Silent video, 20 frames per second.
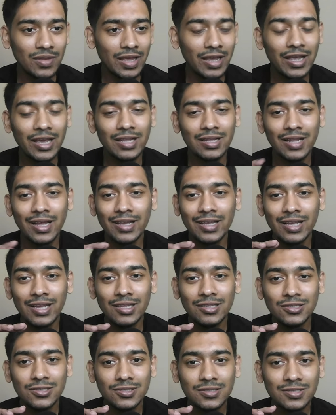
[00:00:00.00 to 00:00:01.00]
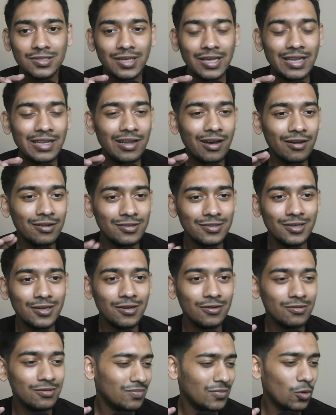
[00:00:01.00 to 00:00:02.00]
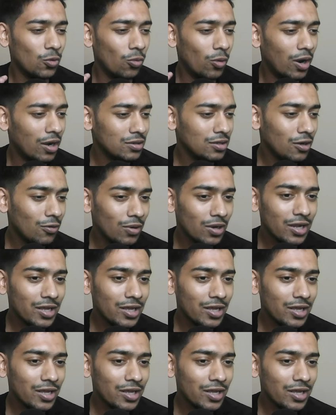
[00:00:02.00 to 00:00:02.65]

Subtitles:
Again, like it just in under 1 hour, I